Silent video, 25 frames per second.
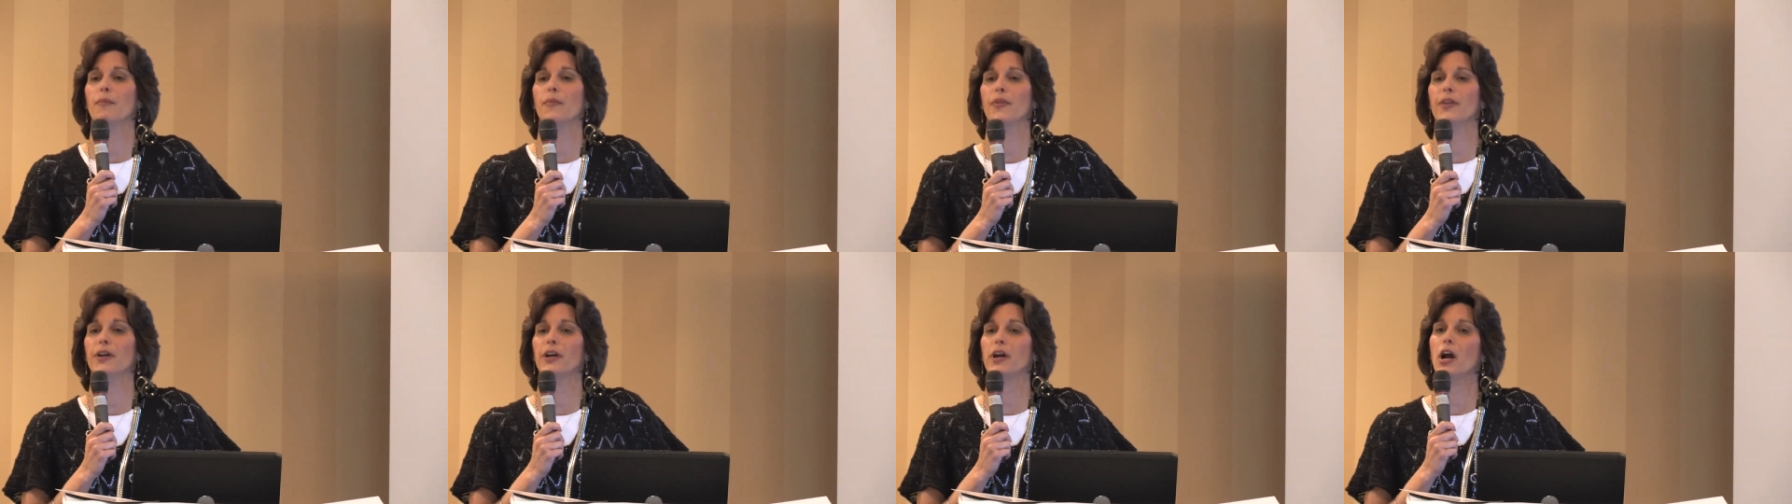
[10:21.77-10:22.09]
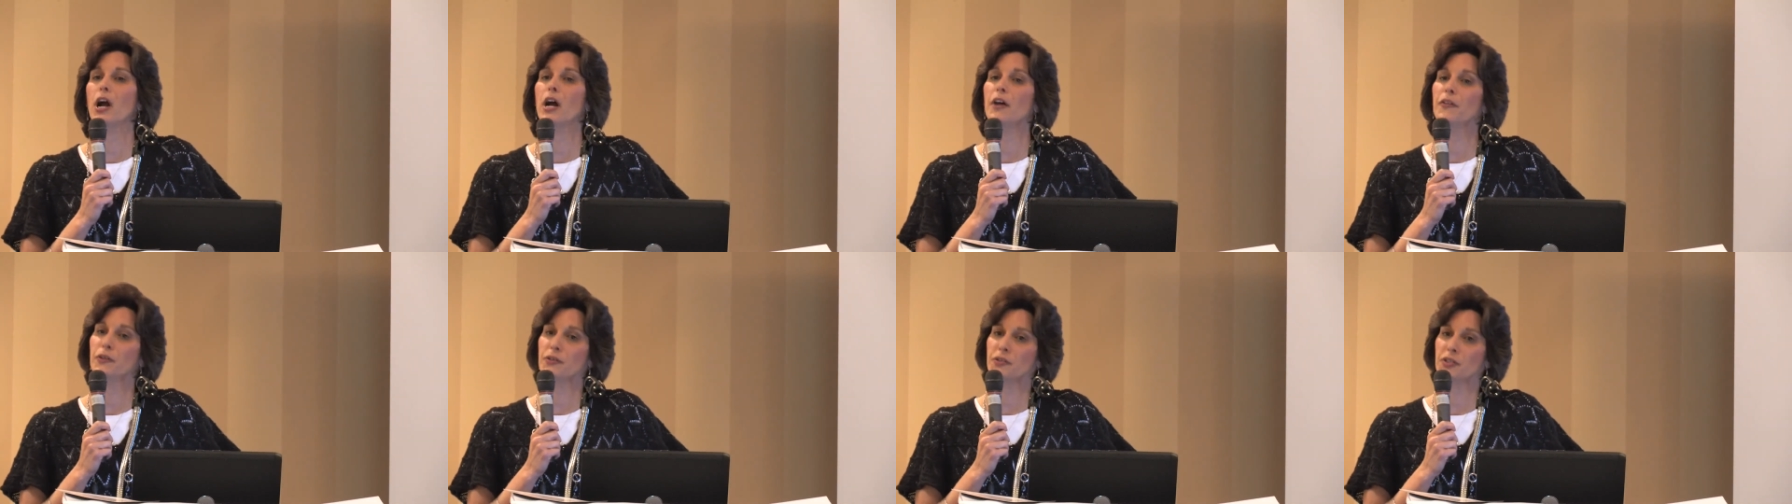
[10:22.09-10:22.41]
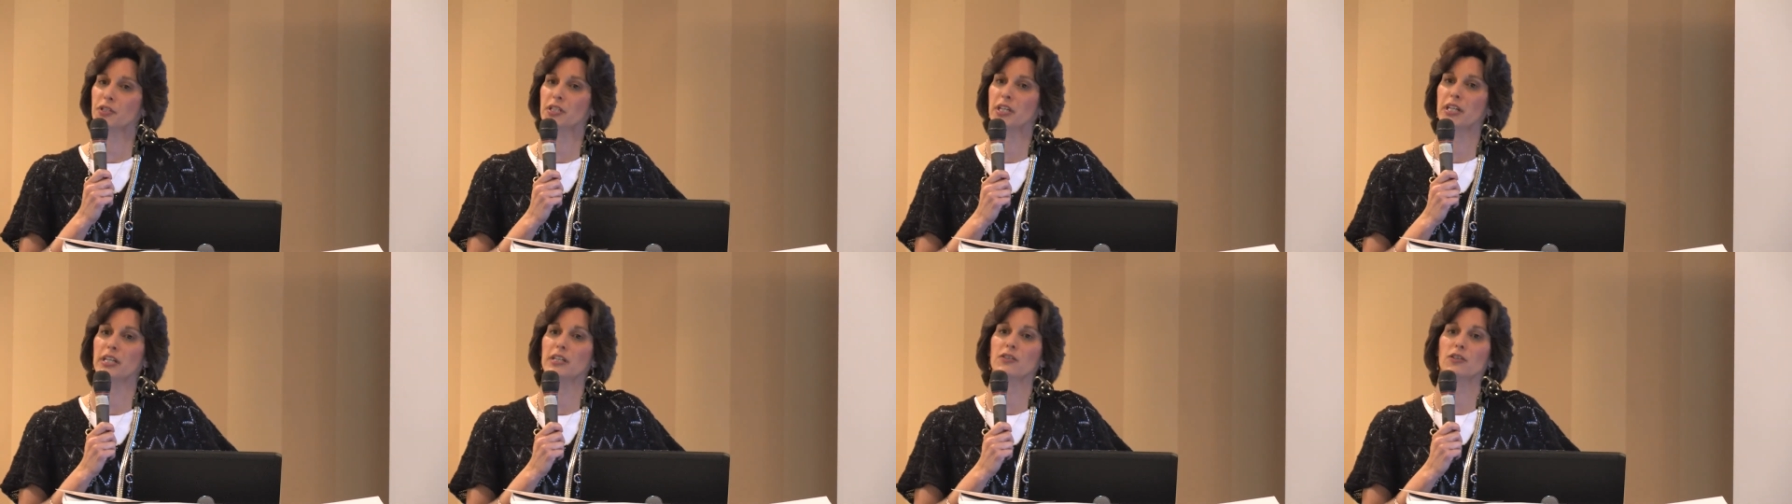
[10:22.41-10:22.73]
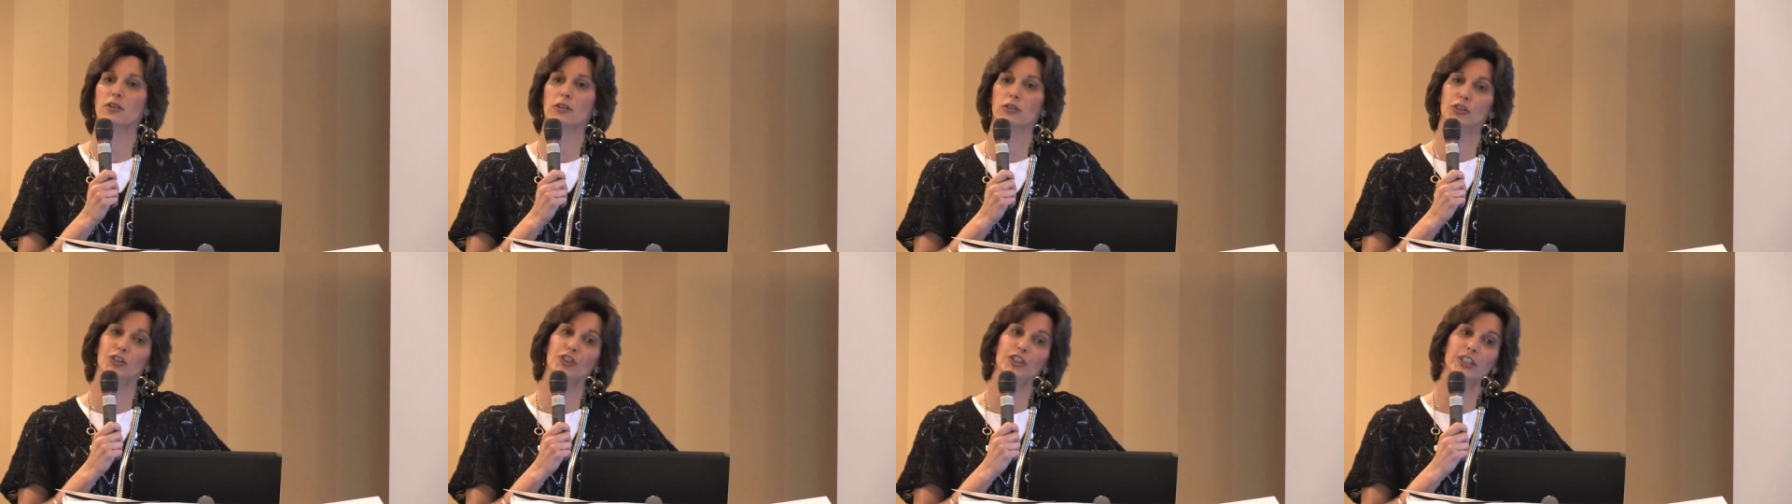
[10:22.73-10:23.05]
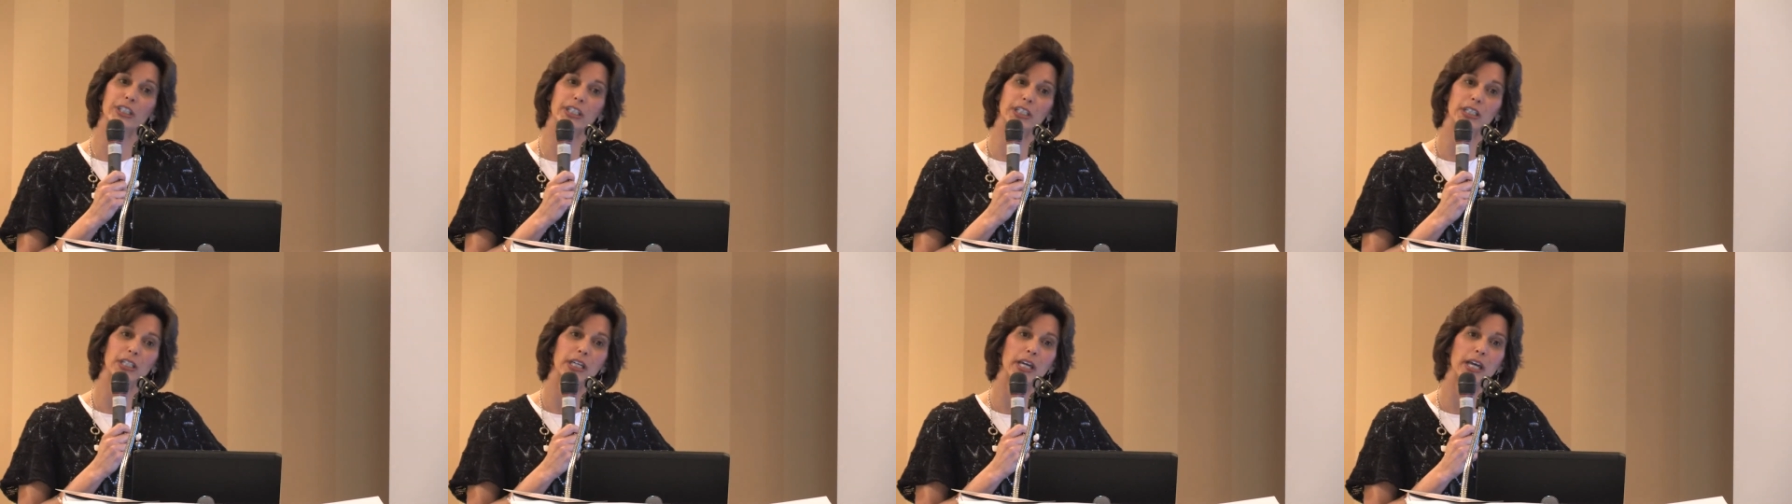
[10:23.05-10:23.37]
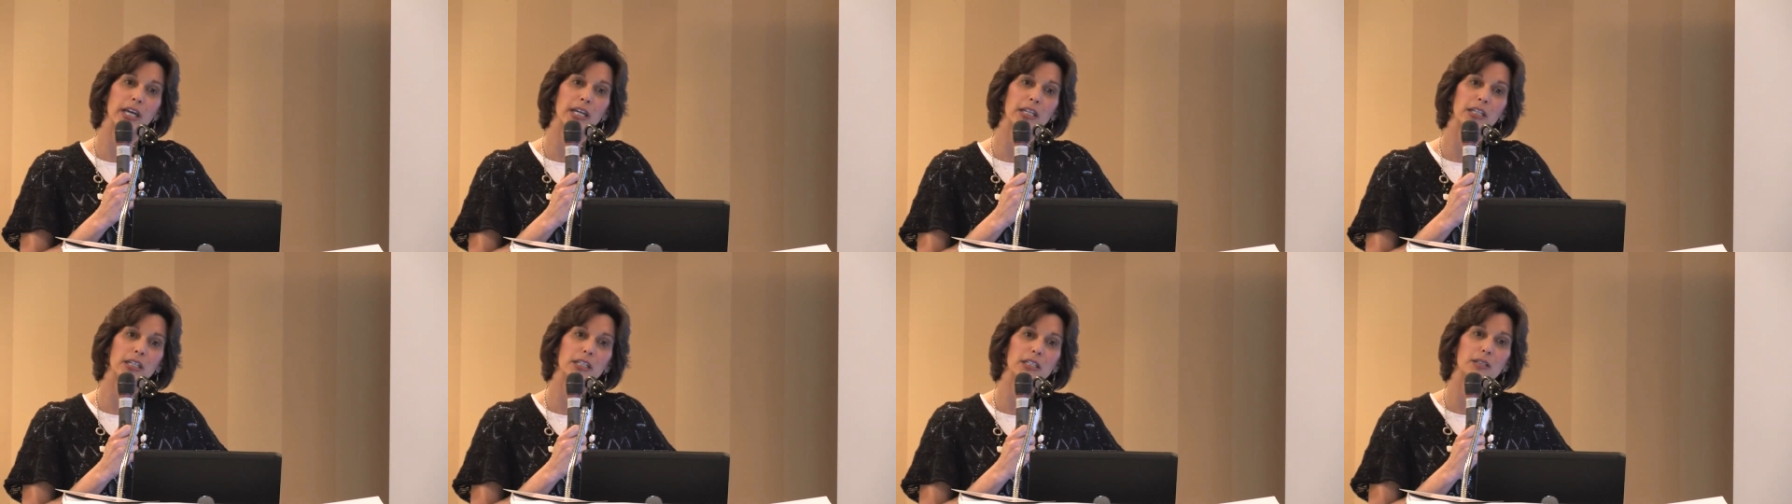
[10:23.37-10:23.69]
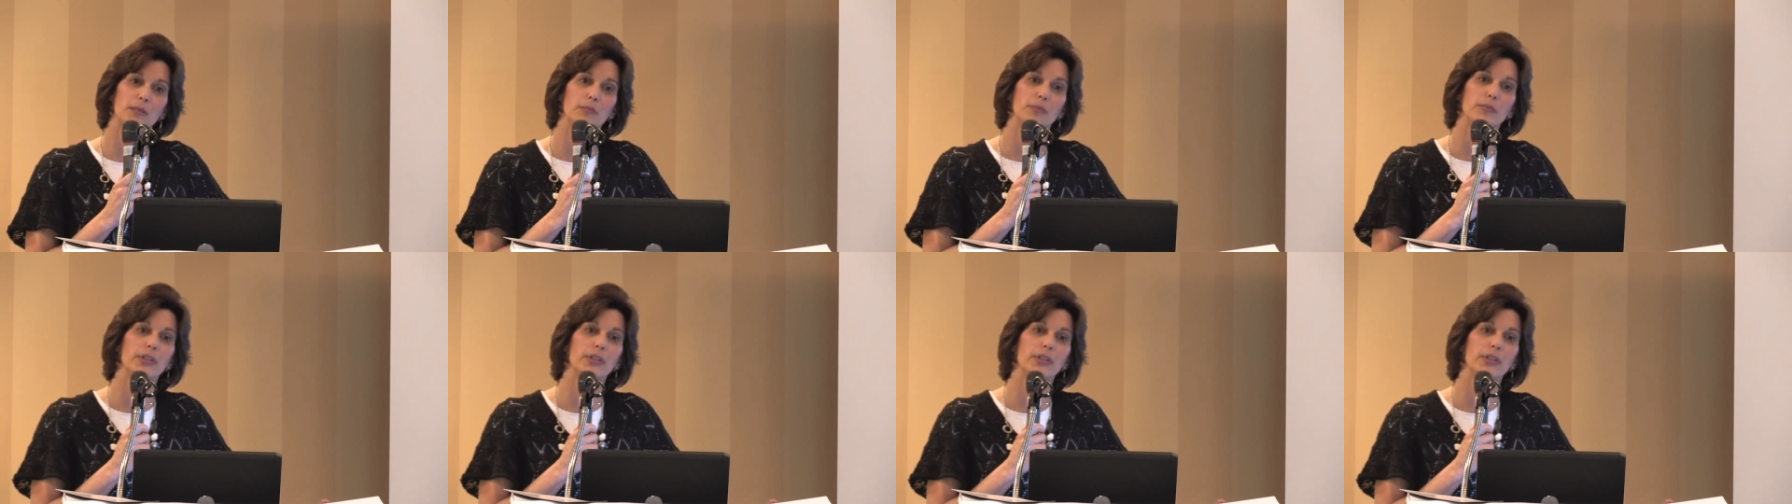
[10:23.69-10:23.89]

There are other states are looking at it,